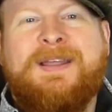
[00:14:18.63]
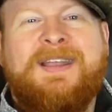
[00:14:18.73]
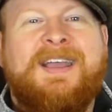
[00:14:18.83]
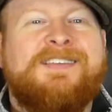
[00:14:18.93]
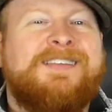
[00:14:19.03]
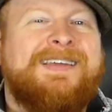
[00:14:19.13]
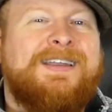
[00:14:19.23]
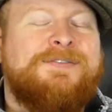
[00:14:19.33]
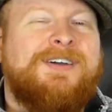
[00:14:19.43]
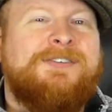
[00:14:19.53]
It has a
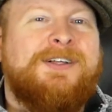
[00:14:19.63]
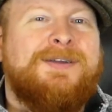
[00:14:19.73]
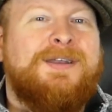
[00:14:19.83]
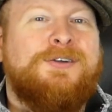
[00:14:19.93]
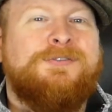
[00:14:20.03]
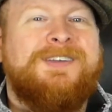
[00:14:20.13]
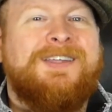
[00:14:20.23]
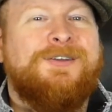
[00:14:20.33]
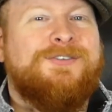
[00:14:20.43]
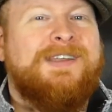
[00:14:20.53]
$95 annual fee
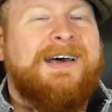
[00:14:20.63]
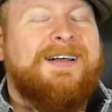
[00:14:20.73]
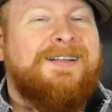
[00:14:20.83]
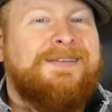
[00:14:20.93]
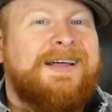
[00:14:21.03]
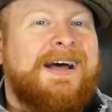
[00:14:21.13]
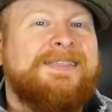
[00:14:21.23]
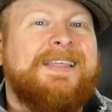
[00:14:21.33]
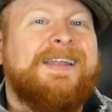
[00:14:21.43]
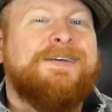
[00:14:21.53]
and there's not a
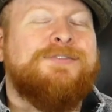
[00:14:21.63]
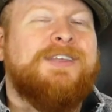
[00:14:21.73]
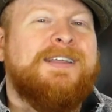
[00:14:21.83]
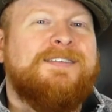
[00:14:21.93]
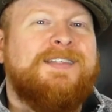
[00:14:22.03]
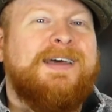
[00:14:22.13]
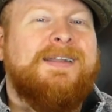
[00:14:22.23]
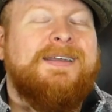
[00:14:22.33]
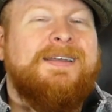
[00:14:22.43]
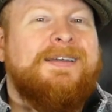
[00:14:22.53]
lot that offsets
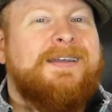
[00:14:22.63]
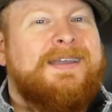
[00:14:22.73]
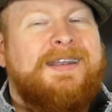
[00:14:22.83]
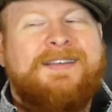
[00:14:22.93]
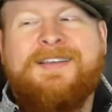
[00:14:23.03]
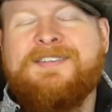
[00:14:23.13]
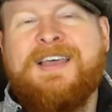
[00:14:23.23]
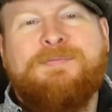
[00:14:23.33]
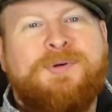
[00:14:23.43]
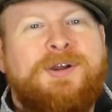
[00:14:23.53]
that. Again, it does
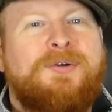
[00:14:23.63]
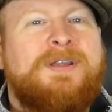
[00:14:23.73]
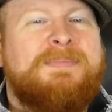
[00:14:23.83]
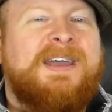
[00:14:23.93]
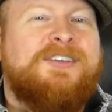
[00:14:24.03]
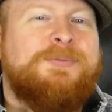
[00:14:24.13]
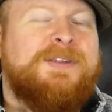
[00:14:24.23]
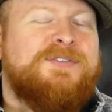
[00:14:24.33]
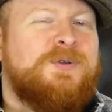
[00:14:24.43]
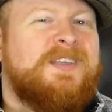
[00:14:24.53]
have priority pass, but
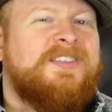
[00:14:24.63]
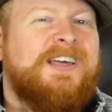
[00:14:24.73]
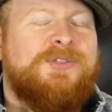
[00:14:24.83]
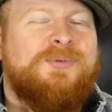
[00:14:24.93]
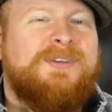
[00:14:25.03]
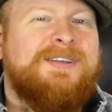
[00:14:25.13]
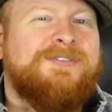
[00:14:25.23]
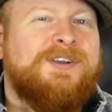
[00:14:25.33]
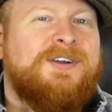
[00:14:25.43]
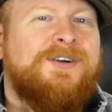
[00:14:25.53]
if you get that through a
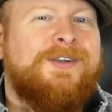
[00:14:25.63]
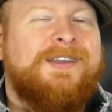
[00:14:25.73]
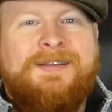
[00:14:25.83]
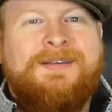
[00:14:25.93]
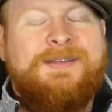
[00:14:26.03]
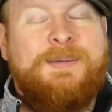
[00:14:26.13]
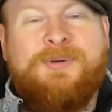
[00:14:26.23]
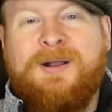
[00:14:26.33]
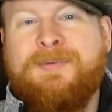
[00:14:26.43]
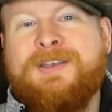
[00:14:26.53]
different card, you
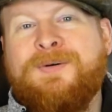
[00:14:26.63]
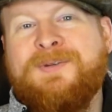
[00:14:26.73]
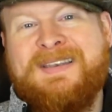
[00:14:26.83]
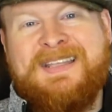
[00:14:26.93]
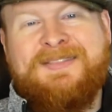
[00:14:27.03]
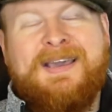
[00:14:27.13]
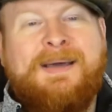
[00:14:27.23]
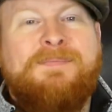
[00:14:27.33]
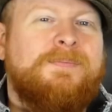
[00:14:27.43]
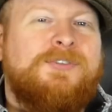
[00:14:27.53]
probably don't need
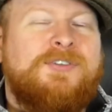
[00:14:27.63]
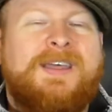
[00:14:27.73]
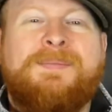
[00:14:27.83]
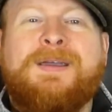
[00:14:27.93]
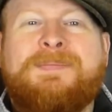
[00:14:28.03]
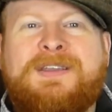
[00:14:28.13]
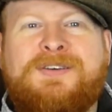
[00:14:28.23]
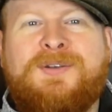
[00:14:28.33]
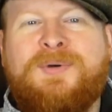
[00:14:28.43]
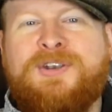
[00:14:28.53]
that. So that might be a
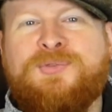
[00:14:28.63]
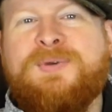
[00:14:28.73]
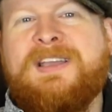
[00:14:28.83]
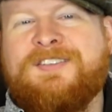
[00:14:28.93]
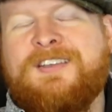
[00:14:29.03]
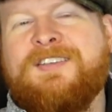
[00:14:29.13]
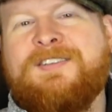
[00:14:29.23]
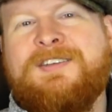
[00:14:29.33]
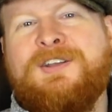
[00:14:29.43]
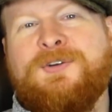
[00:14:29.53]
good one to reassess
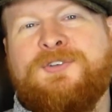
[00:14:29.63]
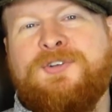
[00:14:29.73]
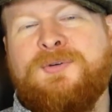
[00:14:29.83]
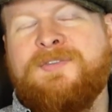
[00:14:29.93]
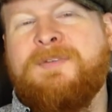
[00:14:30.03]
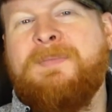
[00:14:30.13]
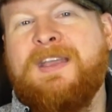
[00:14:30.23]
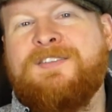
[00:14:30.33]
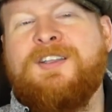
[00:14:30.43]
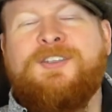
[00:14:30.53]
in year 2 if it
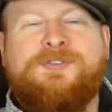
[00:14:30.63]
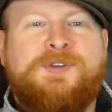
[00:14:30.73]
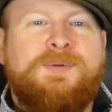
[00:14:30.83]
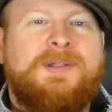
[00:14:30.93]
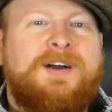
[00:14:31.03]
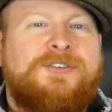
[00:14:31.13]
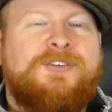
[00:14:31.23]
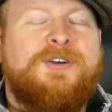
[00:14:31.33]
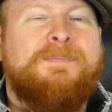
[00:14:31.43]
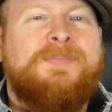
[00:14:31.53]
makes sense for you long
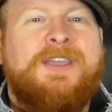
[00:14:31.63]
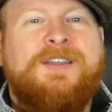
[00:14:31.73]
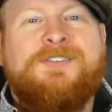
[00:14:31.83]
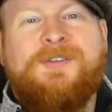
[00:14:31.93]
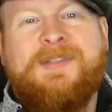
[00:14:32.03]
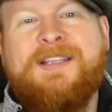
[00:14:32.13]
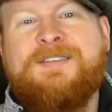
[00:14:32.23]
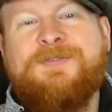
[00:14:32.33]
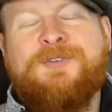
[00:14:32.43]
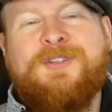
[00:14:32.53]
term. So that's
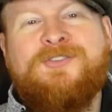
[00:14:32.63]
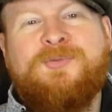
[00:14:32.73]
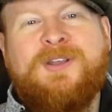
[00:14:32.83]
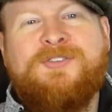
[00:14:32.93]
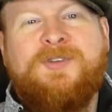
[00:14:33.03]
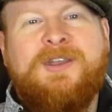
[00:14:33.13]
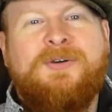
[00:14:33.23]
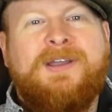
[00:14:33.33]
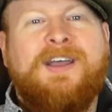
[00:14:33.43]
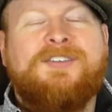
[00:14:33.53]
it for this week's video,
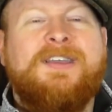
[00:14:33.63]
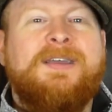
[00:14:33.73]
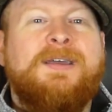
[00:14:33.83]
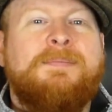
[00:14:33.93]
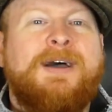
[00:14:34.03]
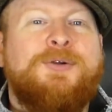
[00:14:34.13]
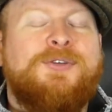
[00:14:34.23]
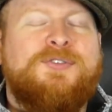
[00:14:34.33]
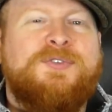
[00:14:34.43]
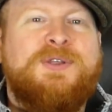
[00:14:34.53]
guys. My
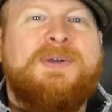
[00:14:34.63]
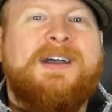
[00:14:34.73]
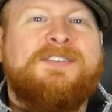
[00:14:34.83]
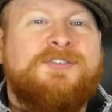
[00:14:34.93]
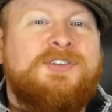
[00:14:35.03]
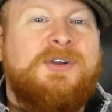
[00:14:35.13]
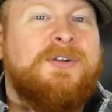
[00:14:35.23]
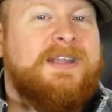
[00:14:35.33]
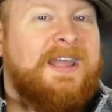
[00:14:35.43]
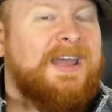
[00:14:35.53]
question for you guys is, do you
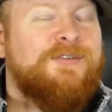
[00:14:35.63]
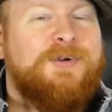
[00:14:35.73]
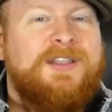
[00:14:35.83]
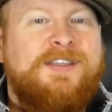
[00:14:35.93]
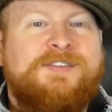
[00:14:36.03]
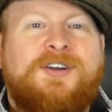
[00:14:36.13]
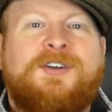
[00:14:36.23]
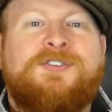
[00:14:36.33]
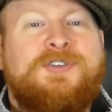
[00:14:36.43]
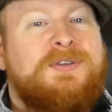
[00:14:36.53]
already have one of these
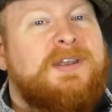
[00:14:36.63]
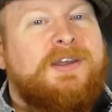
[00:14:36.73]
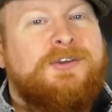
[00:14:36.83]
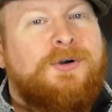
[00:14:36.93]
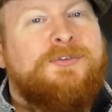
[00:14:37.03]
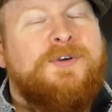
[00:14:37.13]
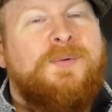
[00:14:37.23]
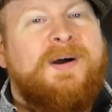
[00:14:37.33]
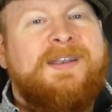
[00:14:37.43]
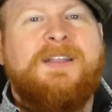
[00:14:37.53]
cards? Are you gonna go for
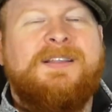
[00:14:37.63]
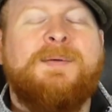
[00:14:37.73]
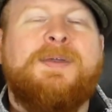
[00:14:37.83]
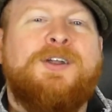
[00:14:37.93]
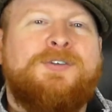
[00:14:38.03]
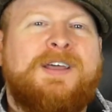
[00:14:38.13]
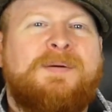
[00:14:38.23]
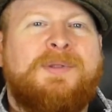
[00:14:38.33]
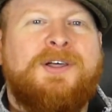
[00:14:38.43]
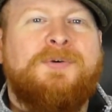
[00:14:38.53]
one? Let me know
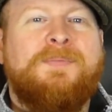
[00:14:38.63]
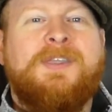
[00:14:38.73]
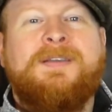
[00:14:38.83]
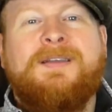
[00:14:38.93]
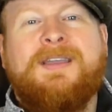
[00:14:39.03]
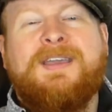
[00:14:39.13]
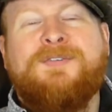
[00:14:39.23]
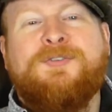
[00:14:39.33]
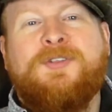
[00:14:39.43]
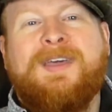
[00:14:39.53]
down below. Again,
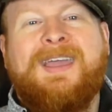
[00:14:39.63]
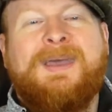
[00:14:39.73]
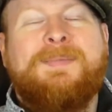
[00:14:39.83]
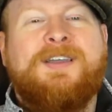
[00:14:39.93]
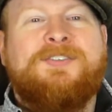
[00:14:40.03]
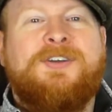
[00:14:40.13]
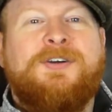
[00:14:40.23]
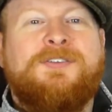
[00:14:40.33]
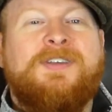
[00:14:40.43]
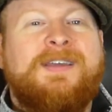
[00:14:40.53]
for the Amex
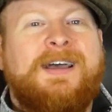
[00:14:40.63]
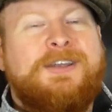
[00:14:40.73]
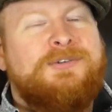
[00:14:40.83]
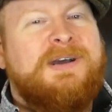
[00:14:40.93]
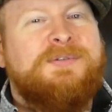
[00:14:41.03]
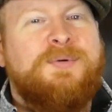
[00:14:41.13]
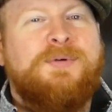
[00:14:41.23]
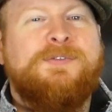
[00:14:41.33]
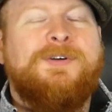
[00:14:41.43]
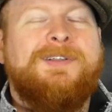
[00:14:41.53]
cards, I do have a
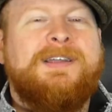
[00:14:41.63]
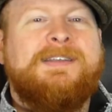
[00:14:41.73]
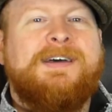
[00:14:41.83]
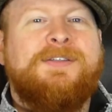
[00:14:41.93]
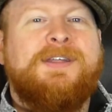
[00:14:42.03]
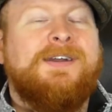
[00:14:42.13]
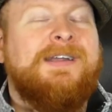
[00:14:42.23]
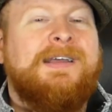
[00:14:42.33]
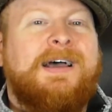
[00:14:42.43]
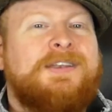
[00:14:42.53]
referral link down there.
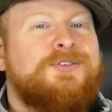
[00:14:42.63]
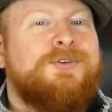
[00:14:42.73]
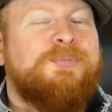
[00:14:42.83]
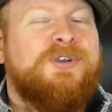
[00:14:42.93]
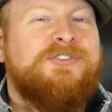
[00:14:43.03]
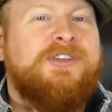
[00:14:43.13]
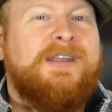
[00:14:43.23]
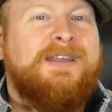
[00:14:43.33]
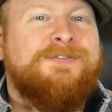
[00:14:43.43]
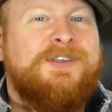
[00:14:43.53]
I do appreciate
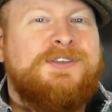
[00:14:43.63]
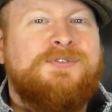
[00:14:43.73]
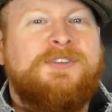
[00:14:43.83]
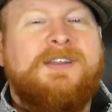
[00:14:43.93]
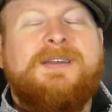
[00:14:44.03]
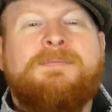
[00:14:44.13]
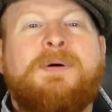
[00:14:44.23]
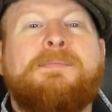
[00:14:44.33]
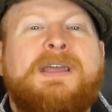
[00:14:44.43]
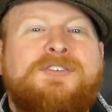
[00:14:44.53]
if you use it,
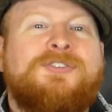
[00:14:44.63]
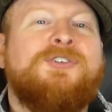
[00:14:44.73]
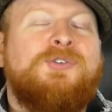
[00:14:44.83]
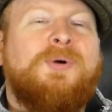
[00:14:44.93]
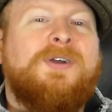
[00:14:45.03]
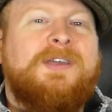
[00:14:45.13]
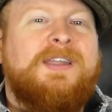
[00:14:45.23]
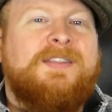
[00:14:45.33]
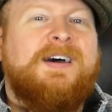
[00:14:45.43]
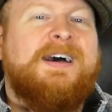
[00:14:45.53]
but make sure you are
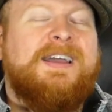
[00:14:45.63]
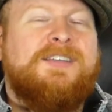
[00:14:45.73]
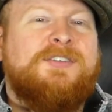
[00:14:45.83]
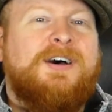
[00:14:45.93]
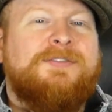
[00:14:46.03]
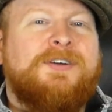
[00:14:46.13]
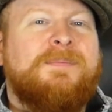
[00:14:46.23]
getting the highest offer.